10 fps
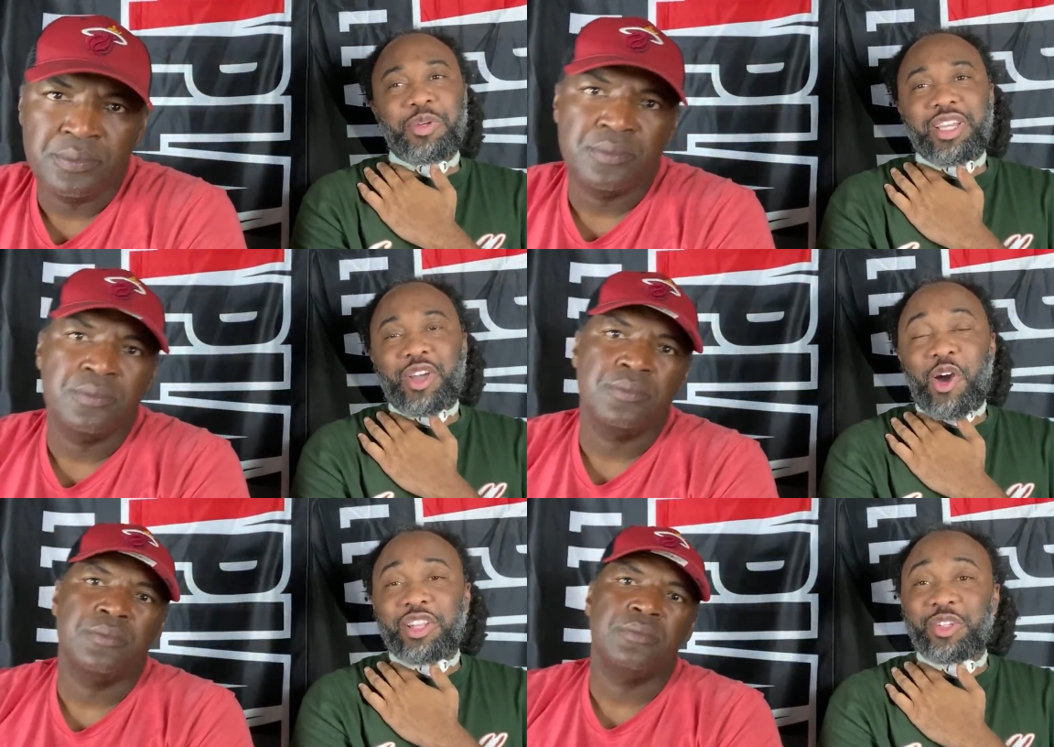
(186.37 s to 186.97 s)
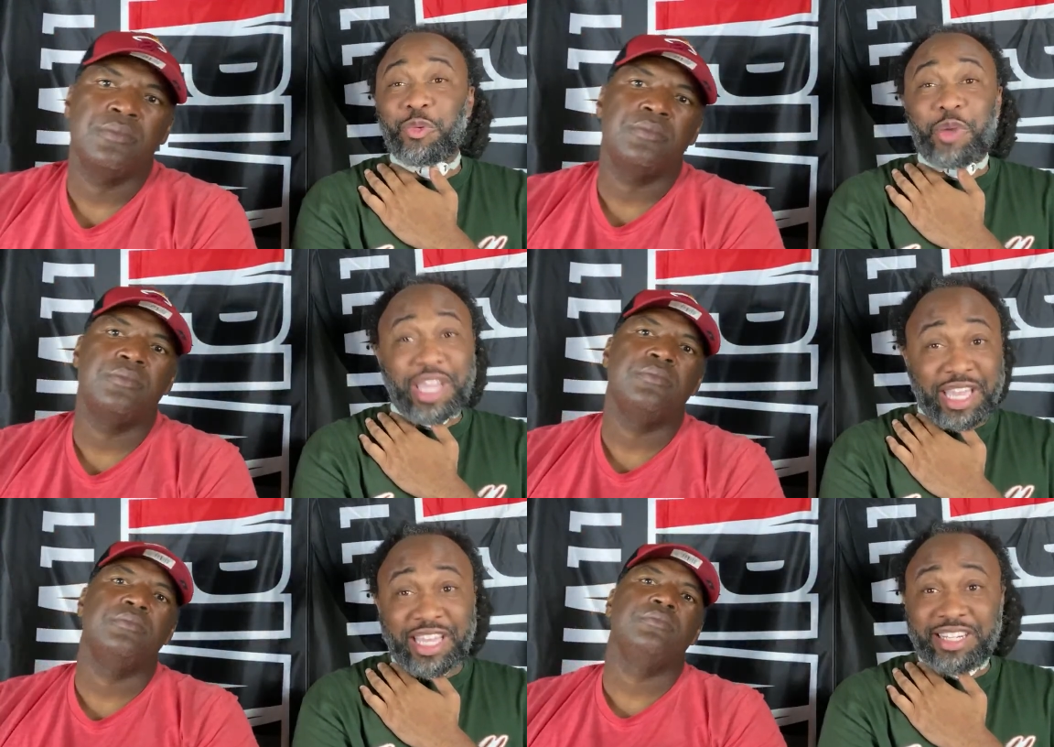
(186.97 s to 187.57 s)
Speaker 1: when they call it the
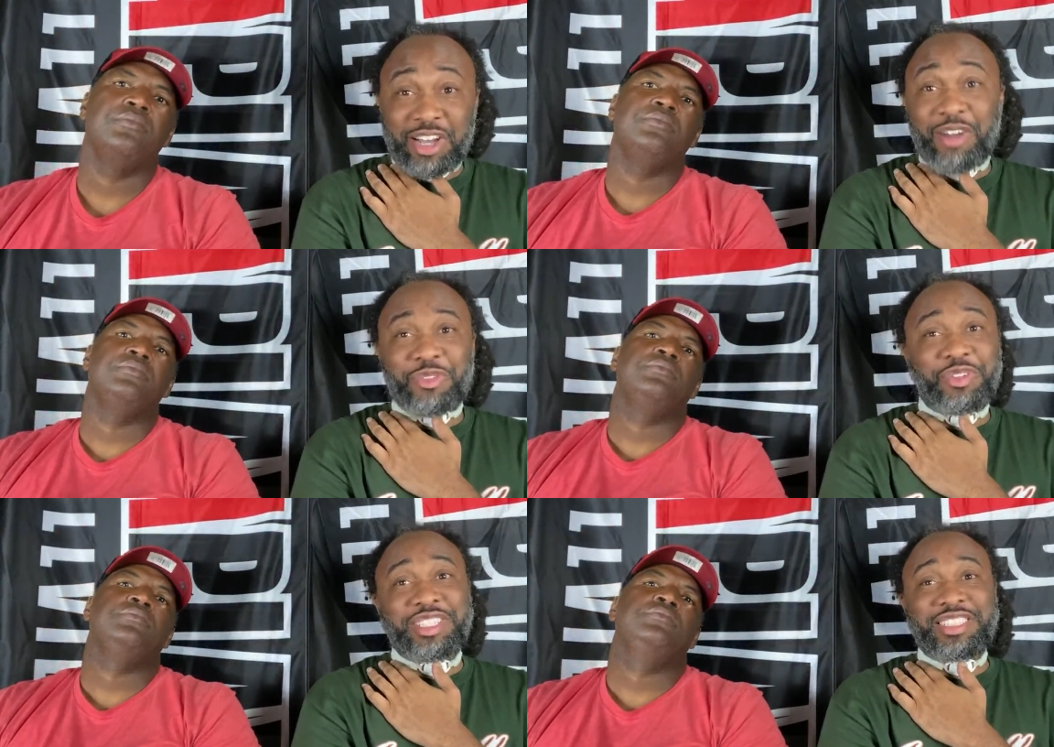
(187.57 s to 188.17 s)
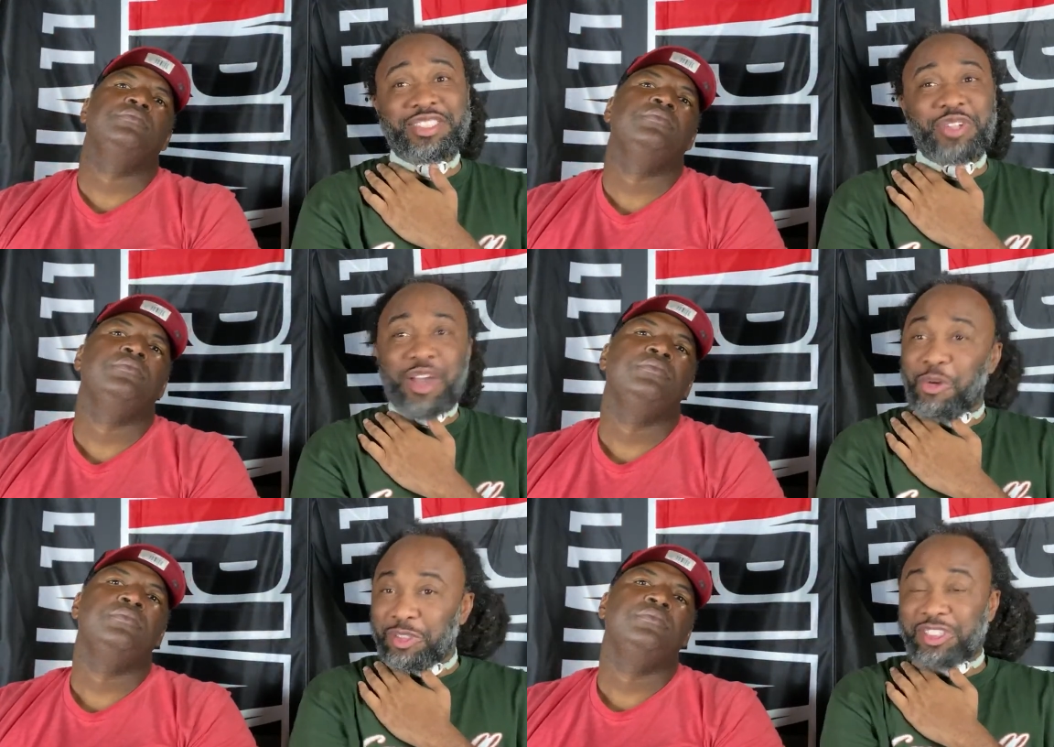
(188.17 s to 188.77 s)
Red Conference. You're
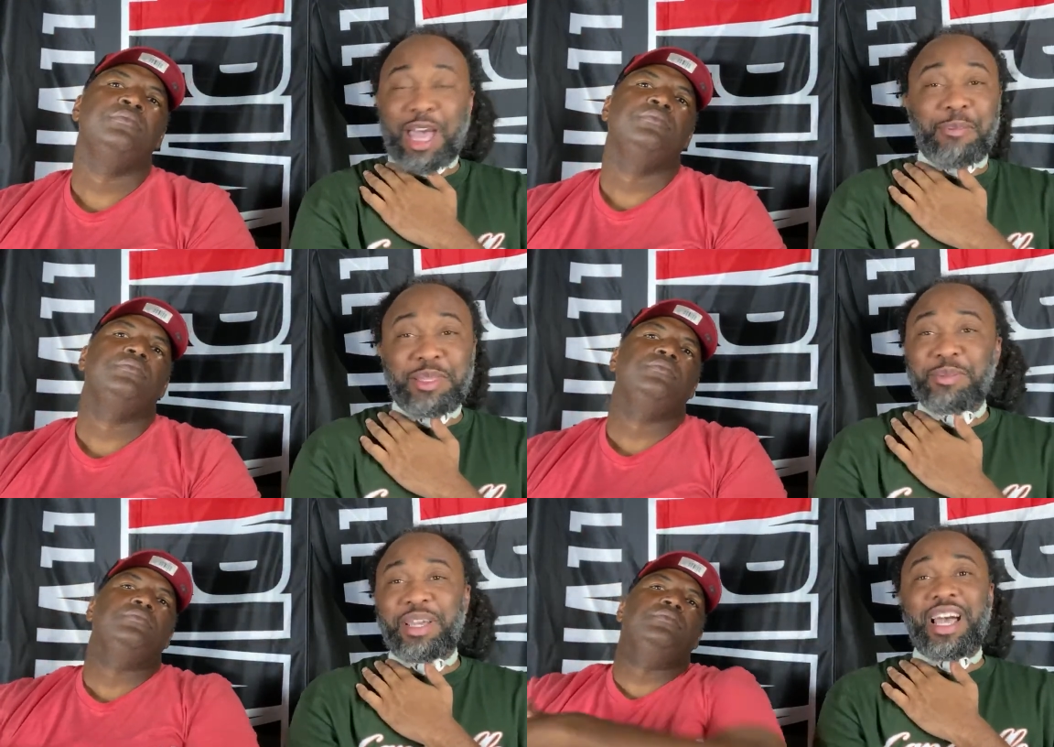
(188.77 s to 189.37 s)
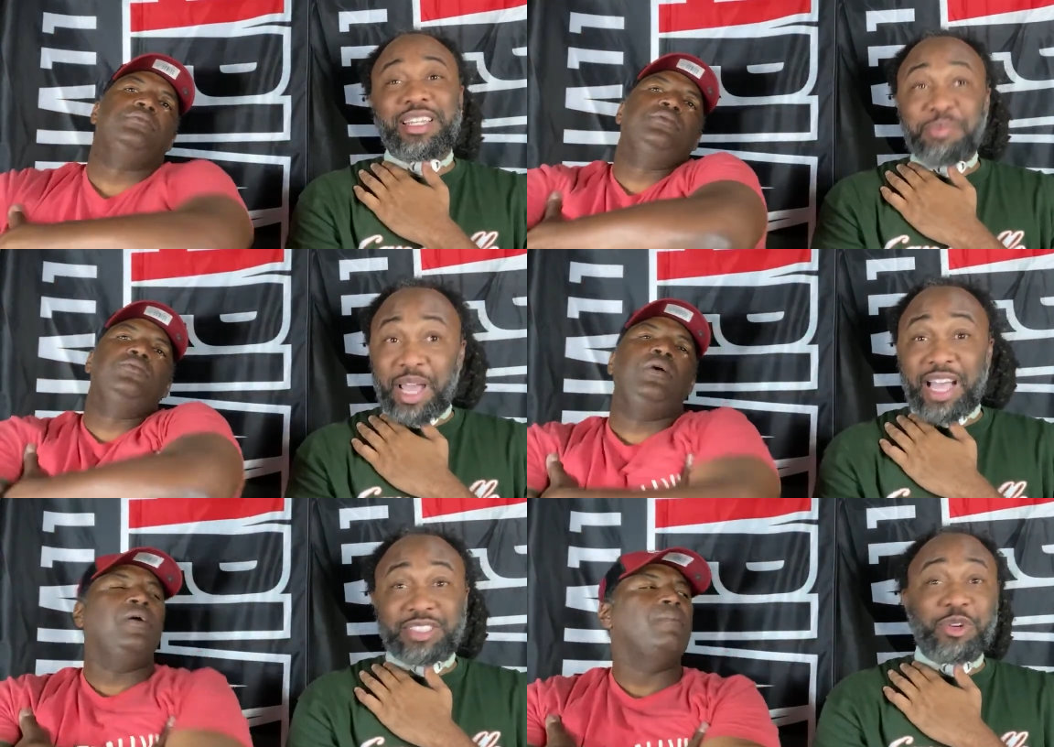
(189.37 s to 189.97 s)
not gonna stop them guys. Them
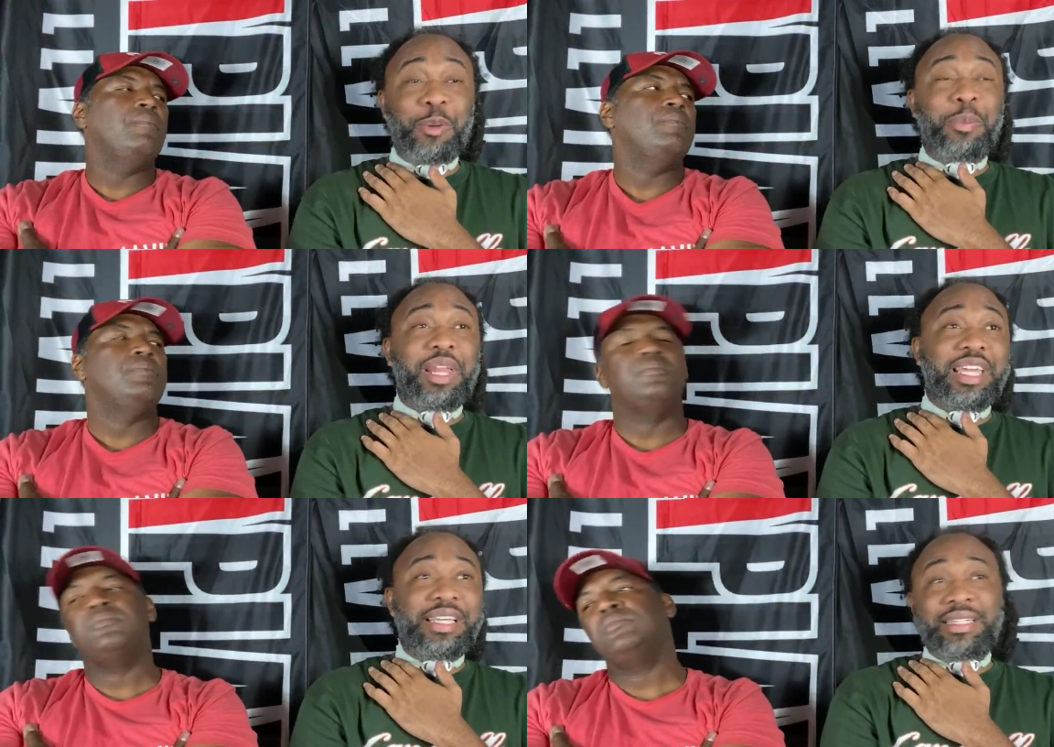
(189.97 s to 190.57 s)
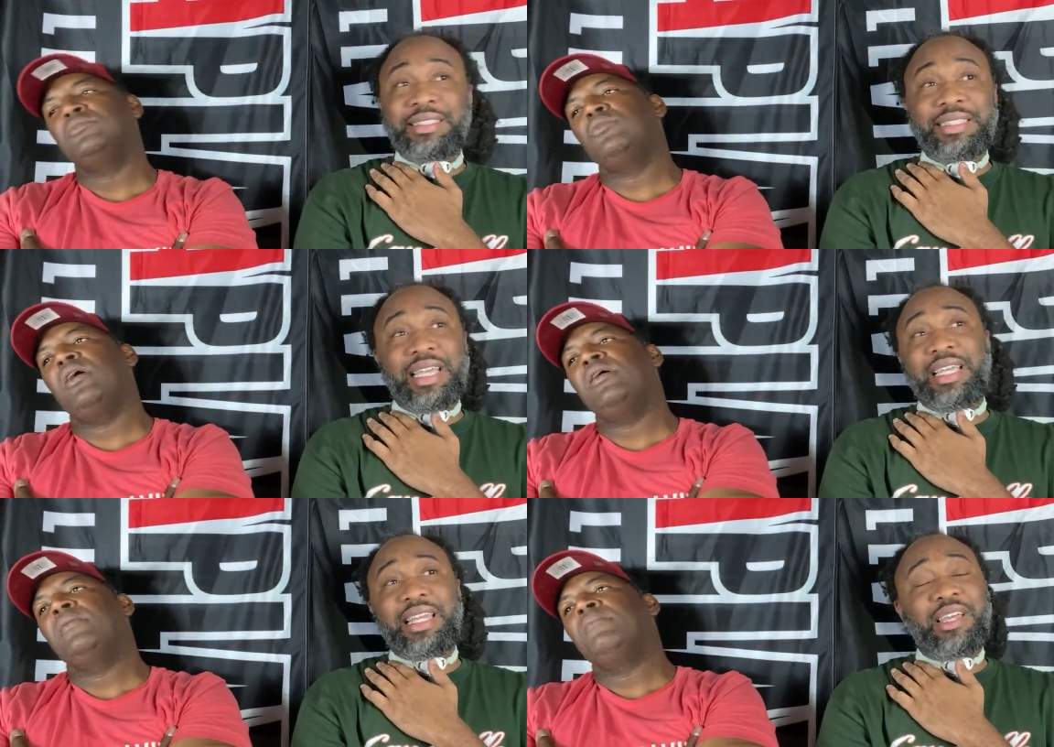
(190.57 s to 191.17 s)
guys gonna play.
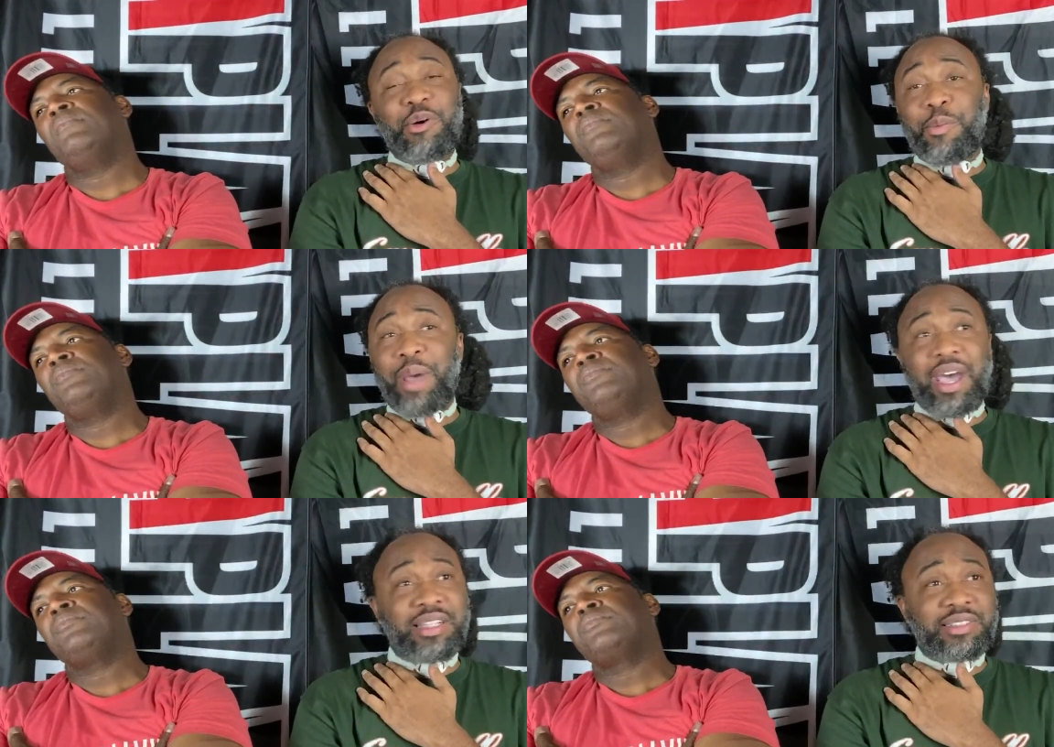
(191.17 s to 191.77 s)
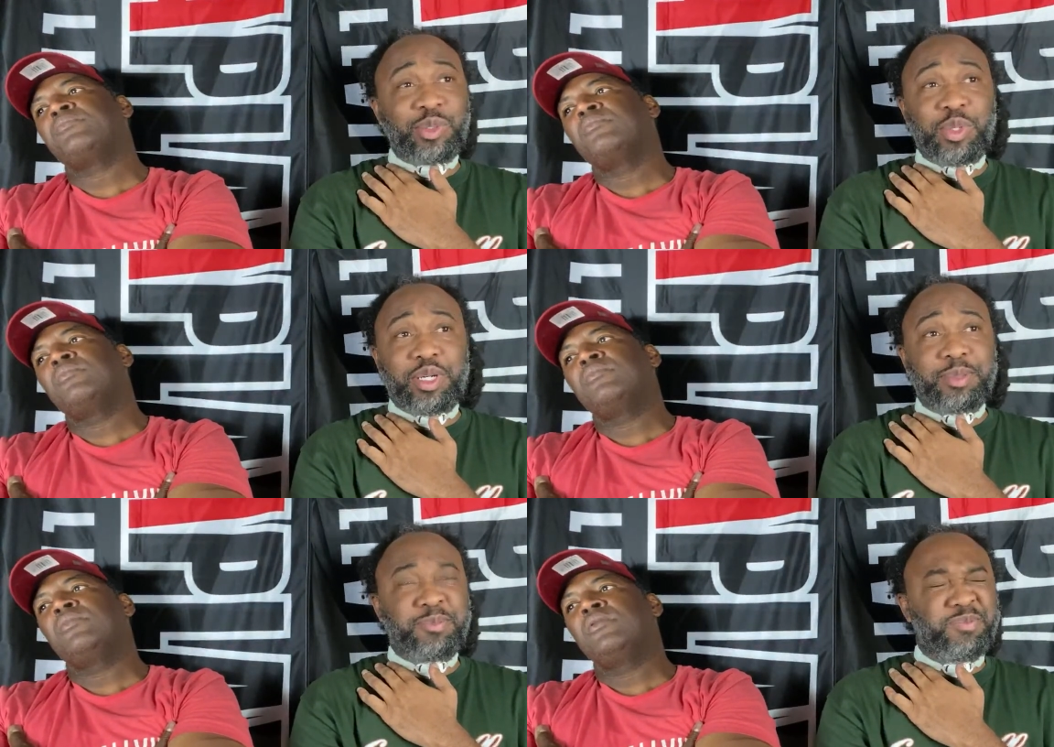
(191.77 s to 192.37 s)
Right. it don't matter. So
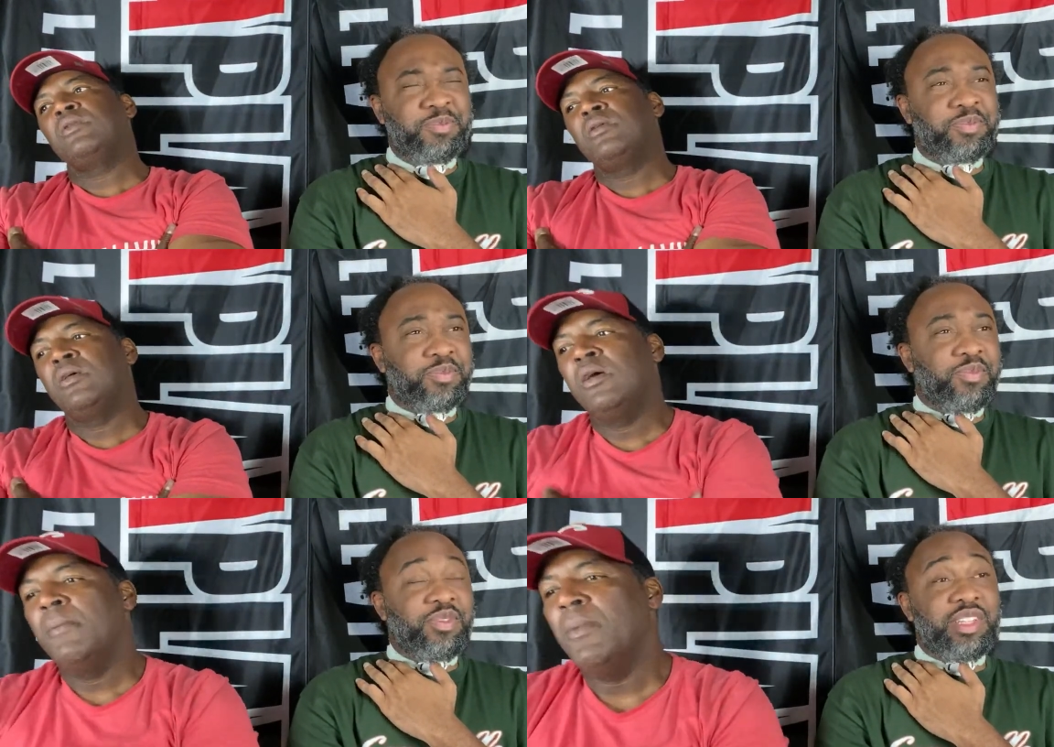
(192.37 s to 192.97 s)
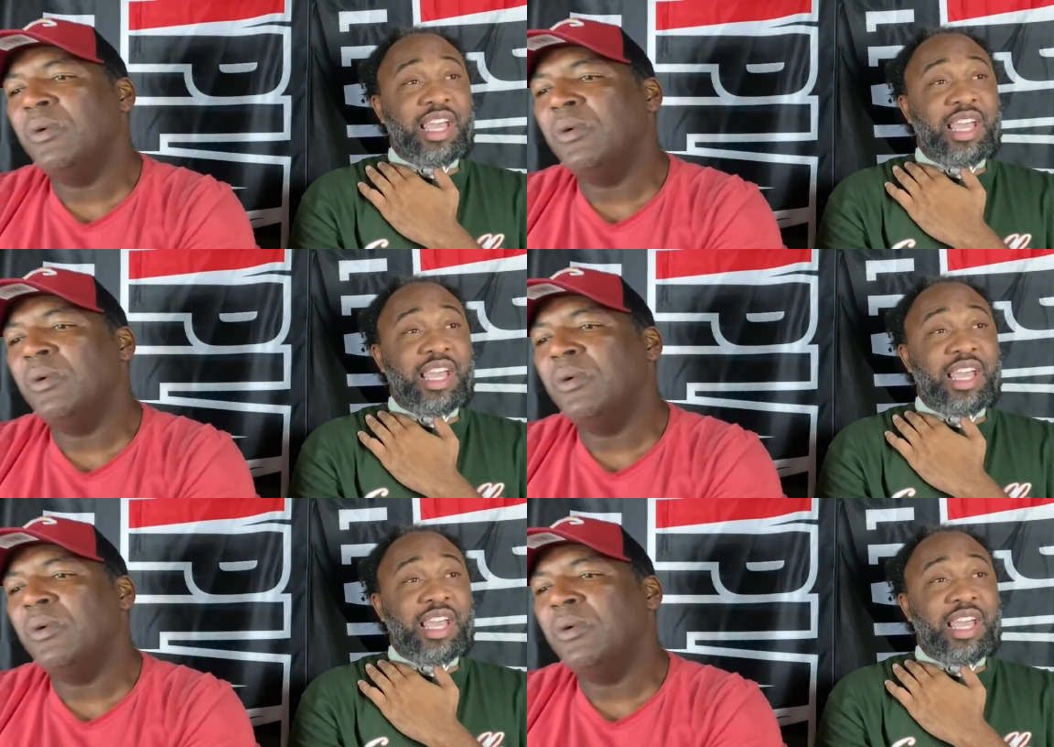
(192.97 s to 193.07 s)
um, but